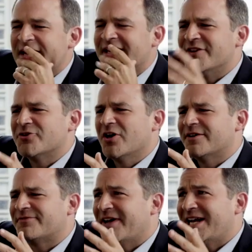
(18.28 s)
And again, you call
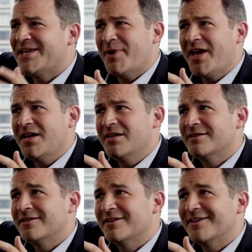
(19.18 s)
it fanny pay?
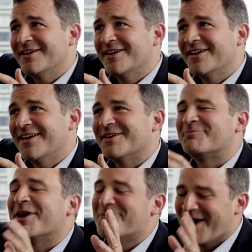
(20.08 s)

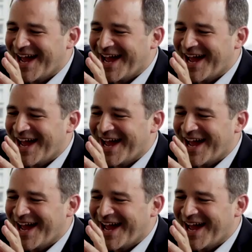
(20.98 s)
PayByAss.